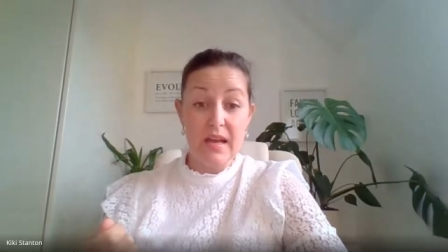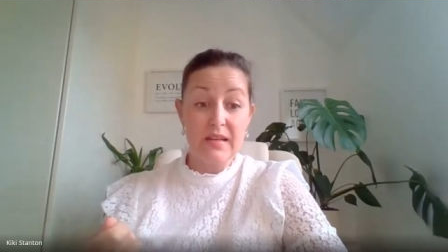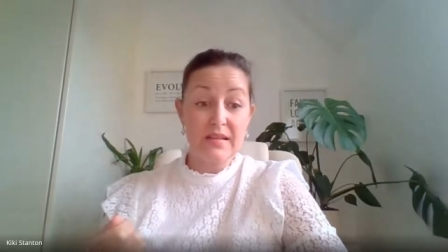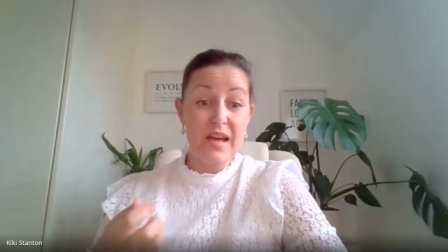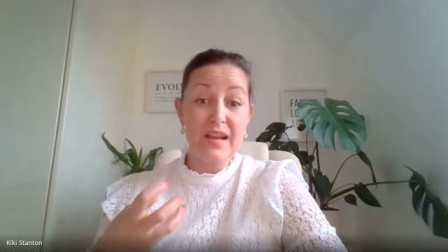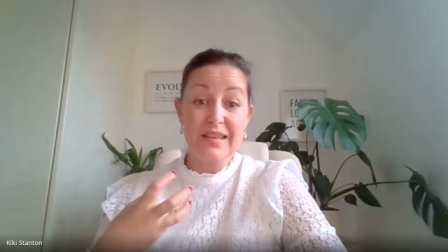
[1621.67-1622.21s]
that.
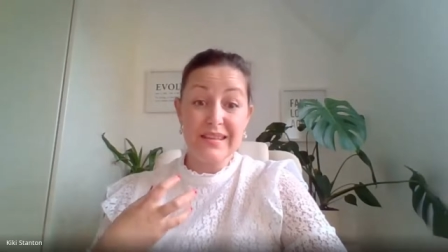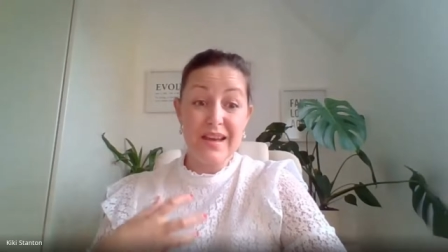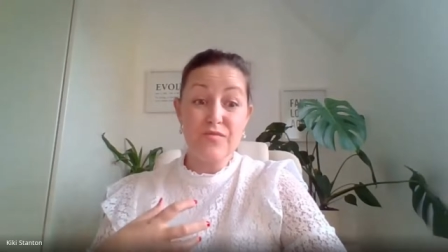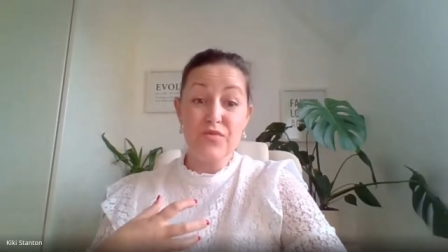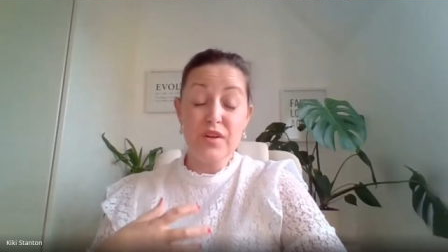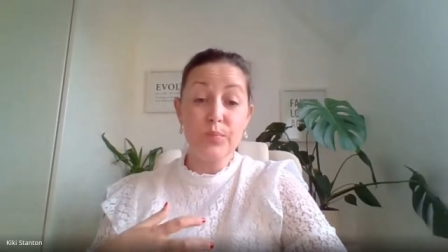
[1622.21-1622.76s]
It's that, that
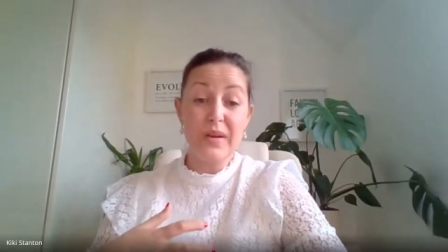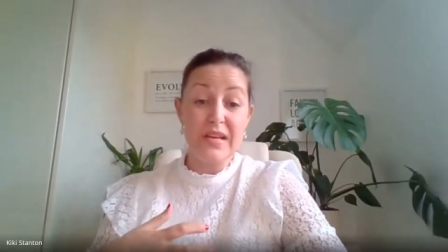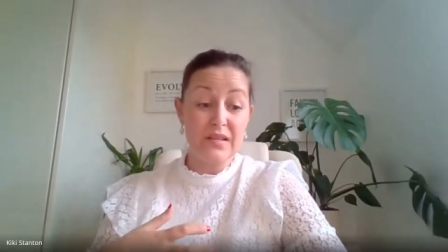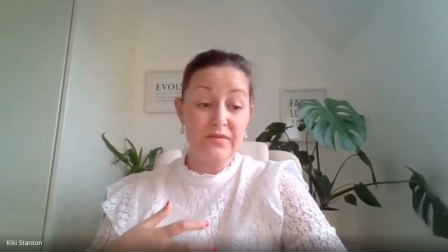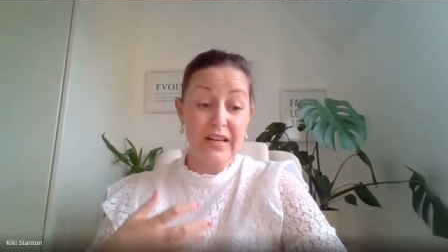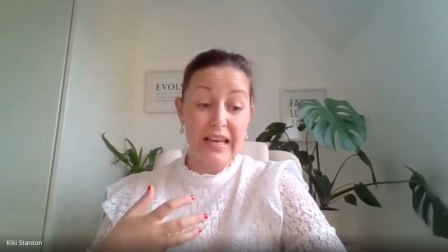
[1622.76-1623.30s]
real
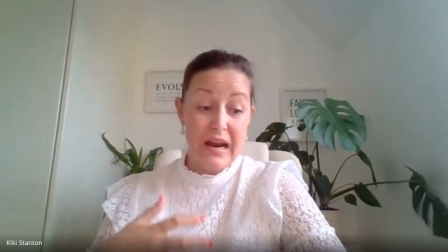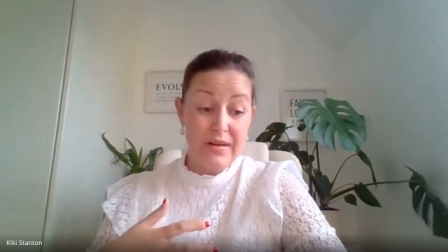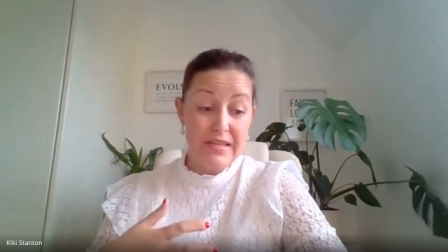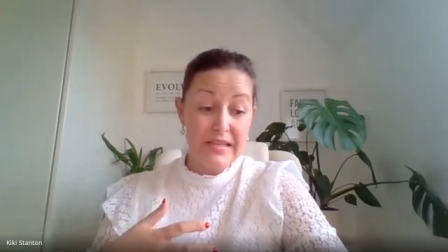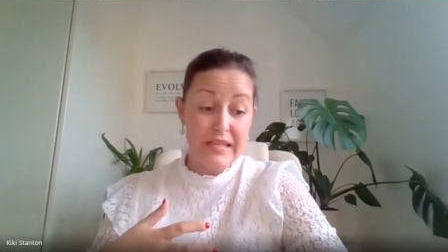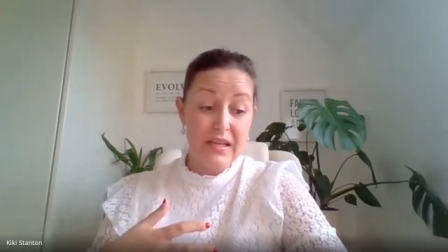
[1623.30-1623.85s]
piece of
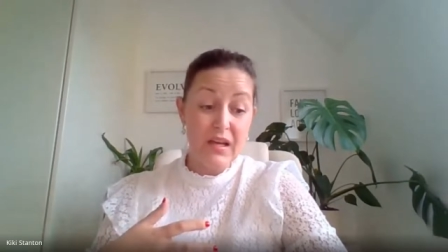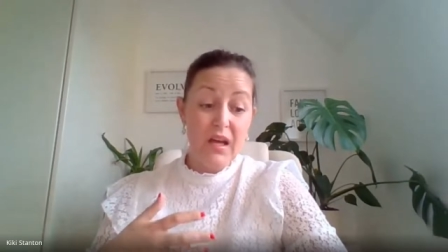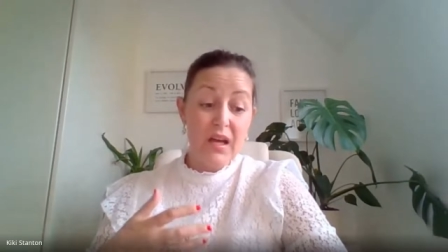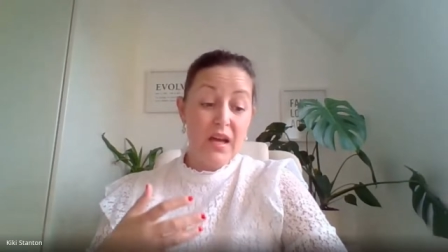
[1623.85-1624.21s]
clarity.